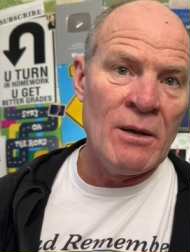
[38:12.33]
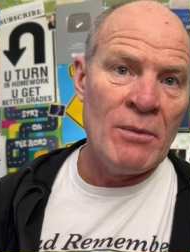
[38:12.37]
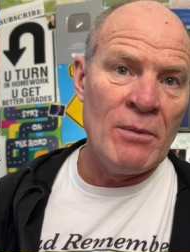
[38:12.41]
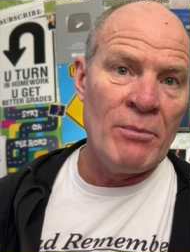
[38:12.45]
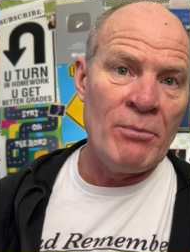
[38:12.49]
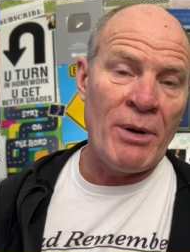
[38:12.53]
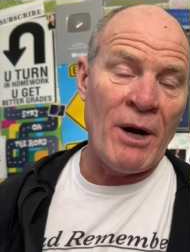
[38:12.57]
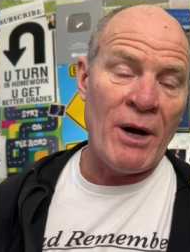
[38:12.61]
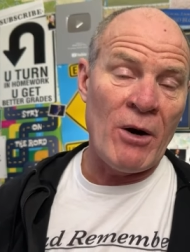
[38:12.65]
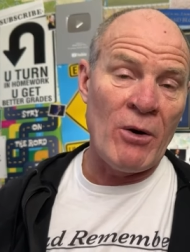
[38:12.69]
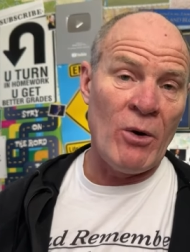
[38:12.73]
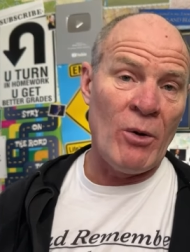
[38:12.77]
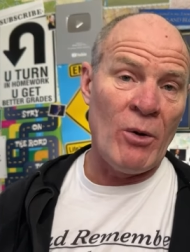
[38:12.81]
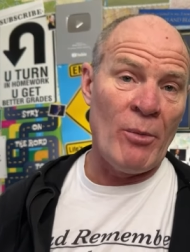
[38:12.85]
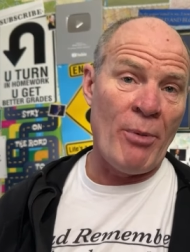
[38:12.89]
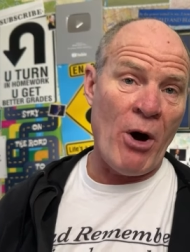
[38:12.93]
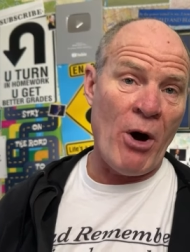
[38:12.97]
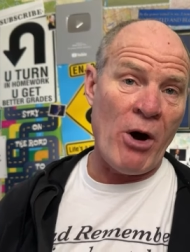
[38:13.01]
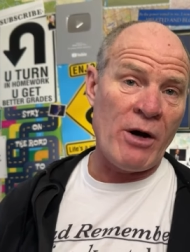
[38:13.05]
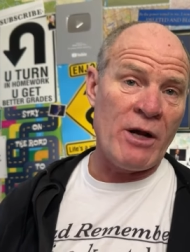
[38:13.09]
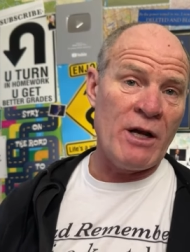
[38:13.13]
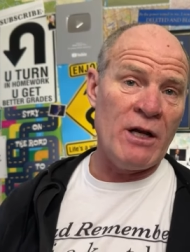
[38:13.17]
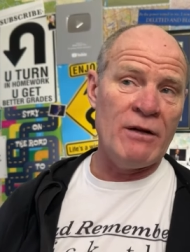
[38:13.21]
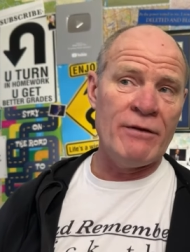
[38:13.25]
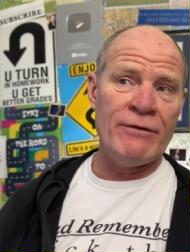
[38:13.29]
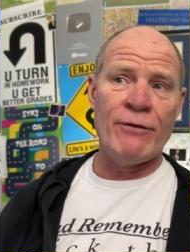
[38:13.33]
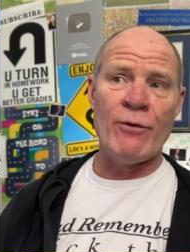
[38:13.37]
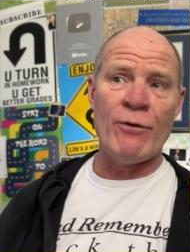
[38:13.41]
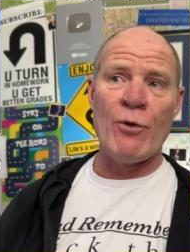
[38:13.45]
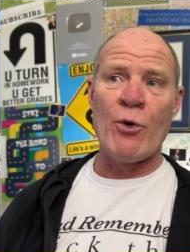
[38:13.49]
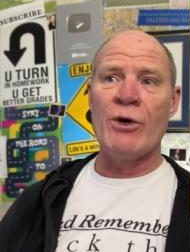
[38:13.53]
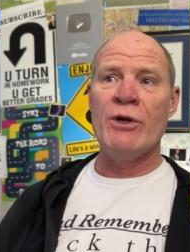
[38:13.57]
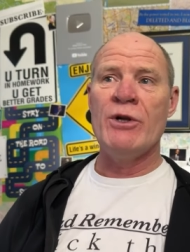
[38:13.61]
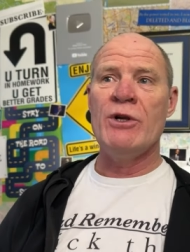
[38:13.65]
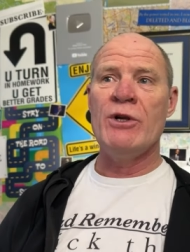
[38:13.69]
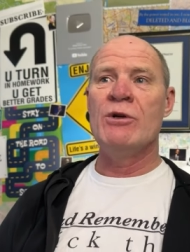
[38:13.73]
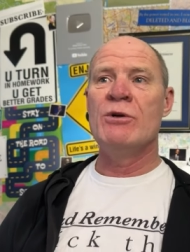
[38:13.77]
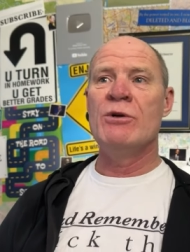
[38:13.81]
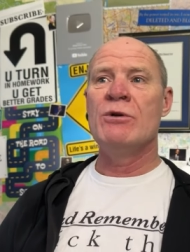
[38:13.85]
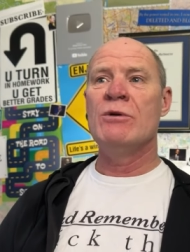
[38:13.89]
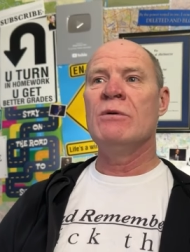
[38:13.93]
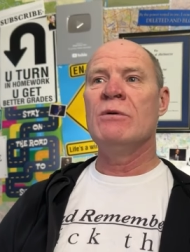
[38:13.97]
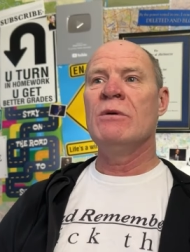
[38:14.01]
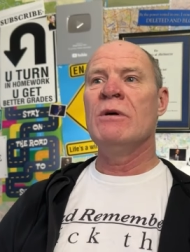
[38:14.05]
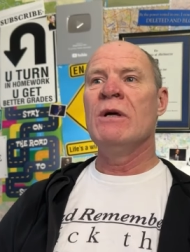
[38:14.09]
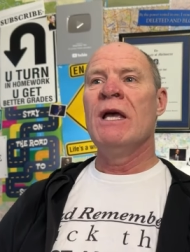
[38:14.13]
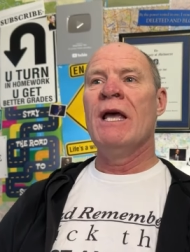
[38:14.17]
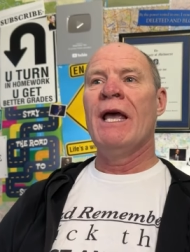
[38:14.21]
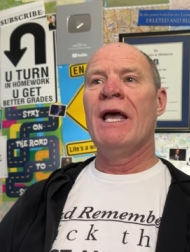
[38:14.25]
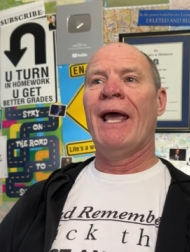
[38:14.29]
parallel parking for you.
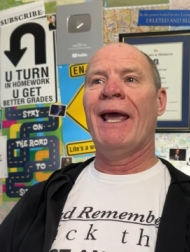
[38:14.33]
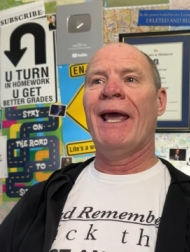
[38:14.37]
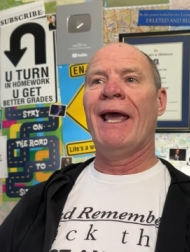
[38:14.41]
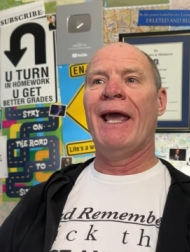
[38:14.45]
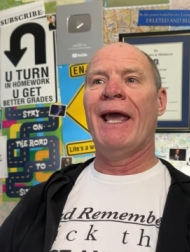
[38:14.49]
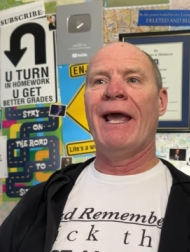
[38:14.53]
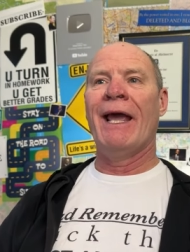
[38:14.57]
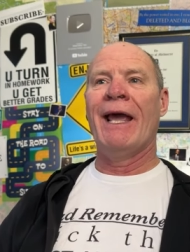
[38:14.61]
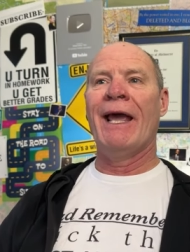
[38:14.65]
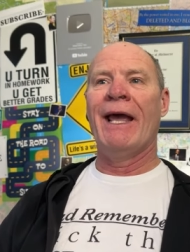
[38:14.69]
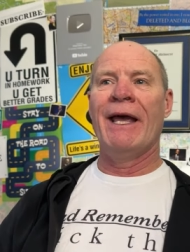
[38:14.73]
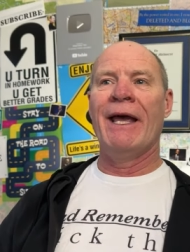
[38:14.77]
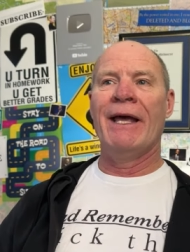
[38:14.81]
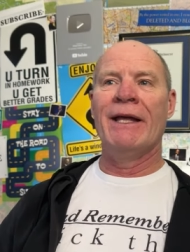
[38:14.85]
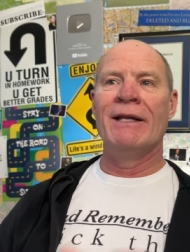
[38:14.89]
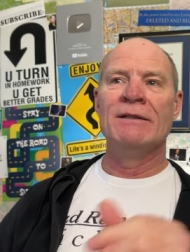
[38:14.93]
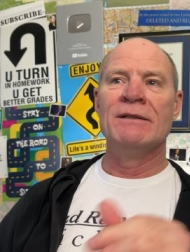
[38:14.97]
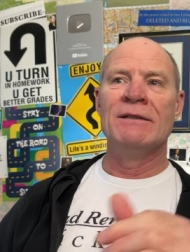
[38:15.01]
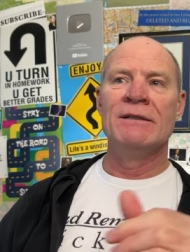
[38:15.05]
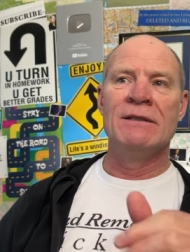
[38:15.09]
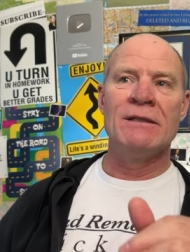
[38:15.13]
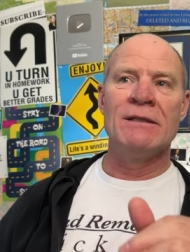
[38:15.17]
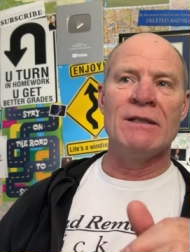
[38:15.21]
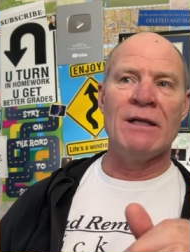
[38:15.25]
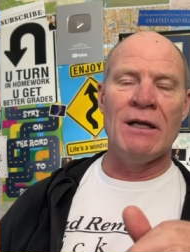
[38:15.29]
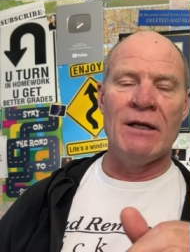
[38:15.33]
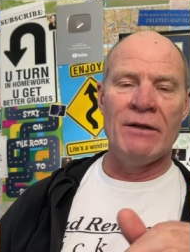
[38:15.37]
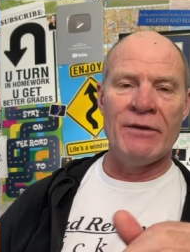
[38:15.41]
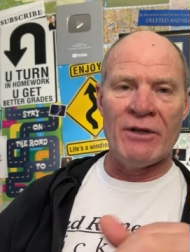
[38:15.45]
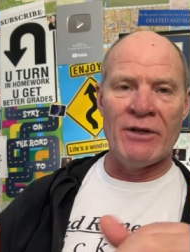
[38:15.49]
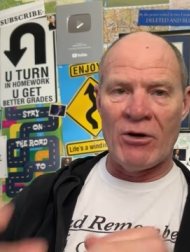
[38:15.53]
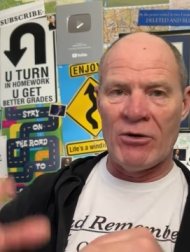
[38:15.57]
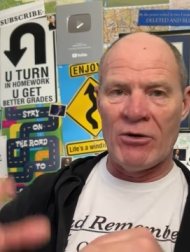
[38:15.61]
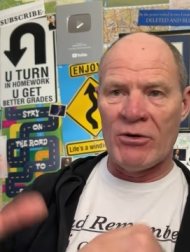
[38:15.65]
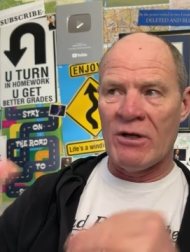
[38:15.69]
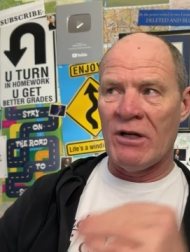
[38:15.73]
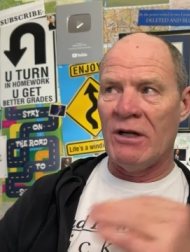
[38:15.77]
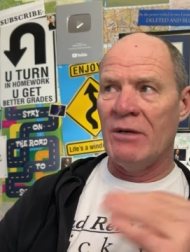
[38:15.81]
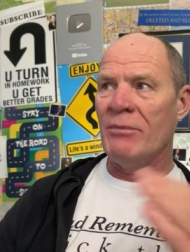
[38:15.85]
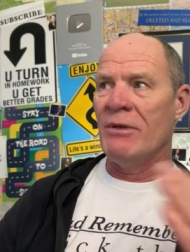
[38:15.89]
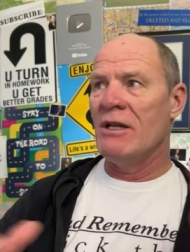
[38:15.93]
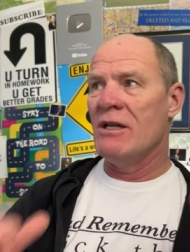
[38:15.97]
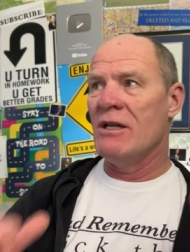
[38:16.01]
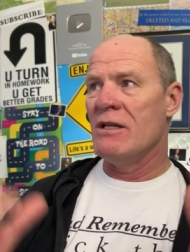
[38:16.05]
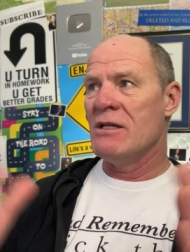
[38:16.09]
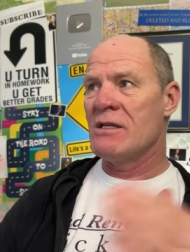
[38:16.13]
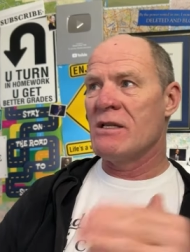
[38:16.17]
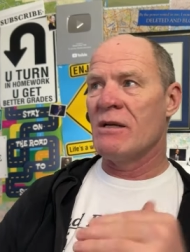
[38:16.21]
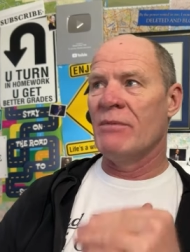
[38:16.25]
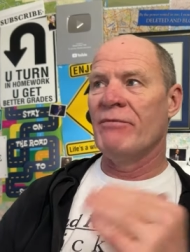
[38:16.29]
And there are going to be
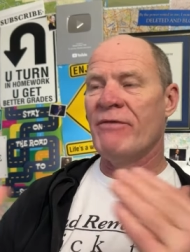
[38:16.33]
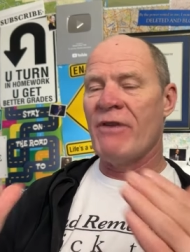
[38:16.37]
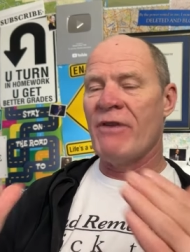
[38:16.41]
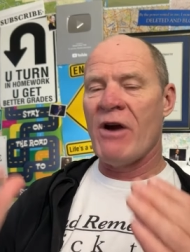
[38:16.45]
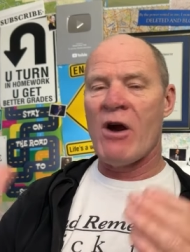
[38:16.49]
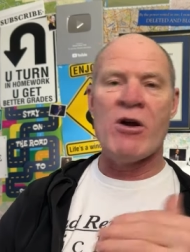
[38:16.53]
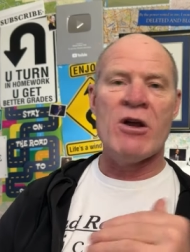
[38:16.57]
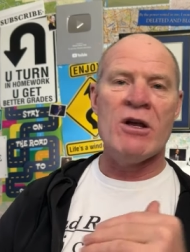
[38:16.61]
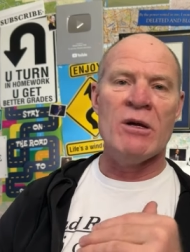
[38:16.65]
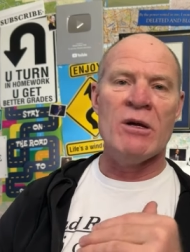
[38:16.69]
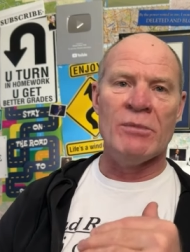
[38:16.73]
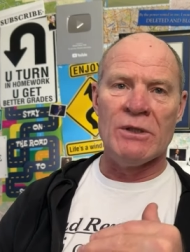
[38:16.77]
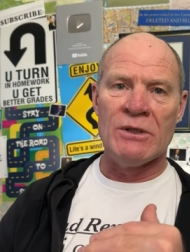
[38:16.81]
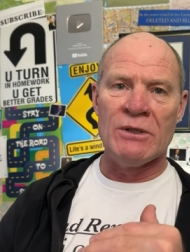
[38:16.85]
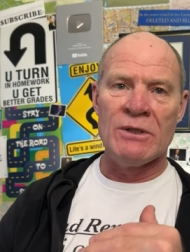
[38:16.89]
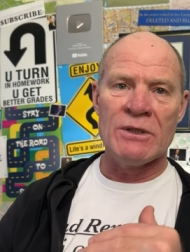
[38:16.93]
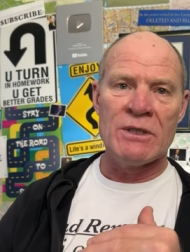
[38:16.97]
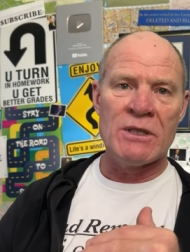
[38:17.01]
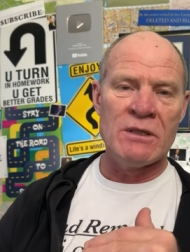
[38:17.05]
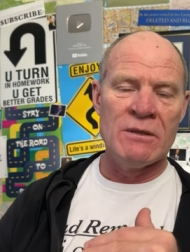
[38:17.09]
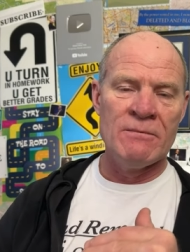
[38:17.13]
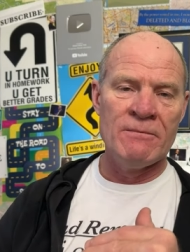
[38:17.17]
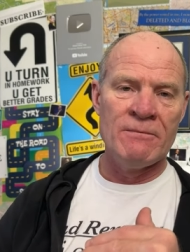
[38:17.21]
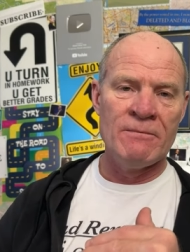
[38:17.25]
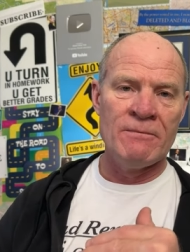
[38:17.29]
some variables